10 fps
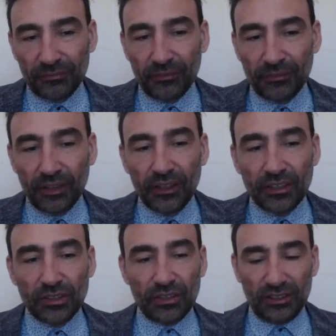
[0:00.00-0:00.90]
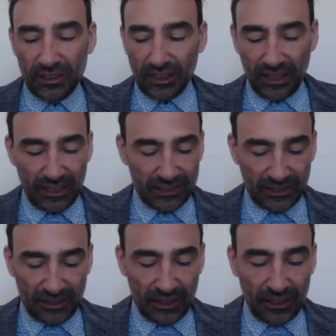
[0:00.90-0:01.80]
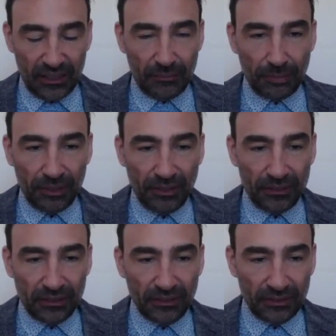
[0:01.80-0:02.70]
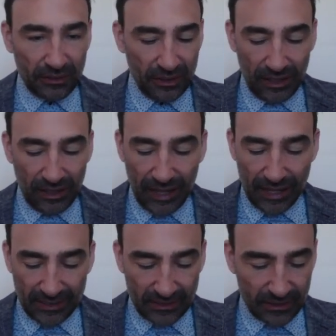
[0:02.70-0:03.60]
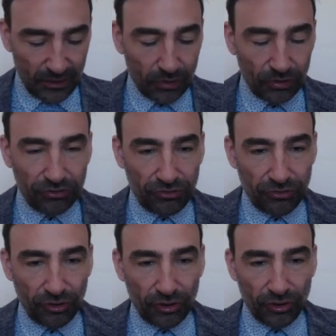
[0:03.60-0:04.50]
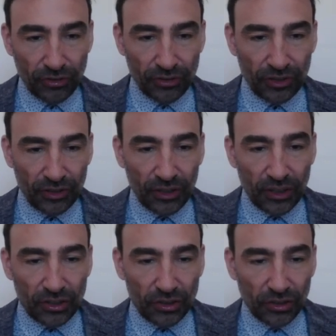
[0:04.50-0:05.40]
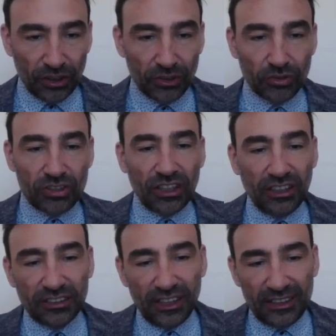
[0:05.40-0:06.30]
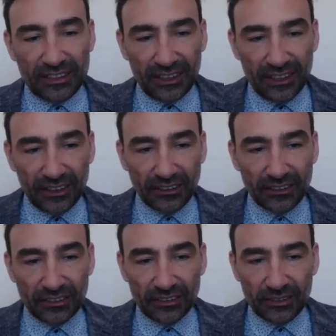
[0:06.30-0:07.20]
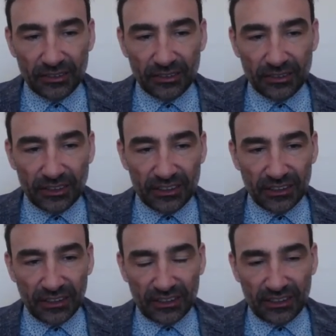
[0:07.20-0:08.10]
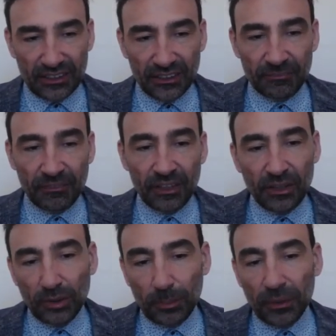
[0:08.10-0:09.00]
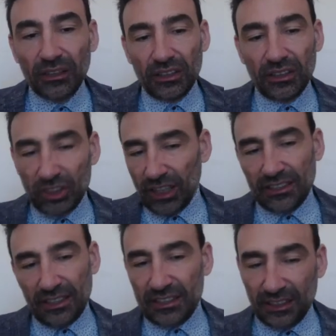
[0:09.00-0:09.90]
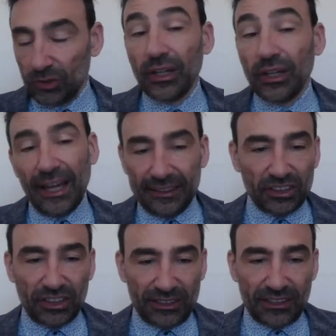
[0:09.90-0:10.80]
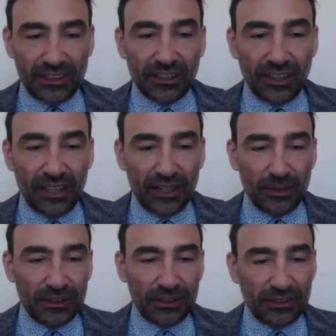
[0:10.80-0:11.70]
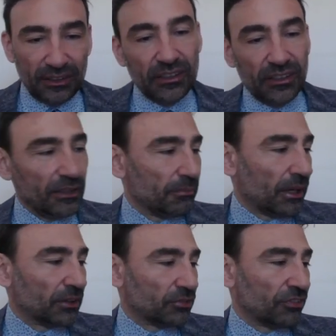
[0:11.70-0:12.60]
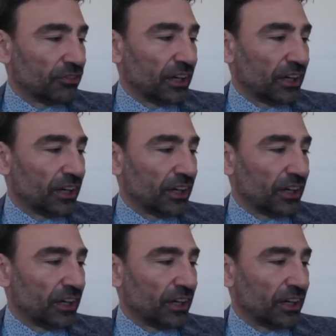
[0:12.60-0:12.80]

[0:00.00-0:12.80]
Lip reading: So in this case, I print S of 4. So you can use the index here, this index here, to print just to get just a single element, minus 5.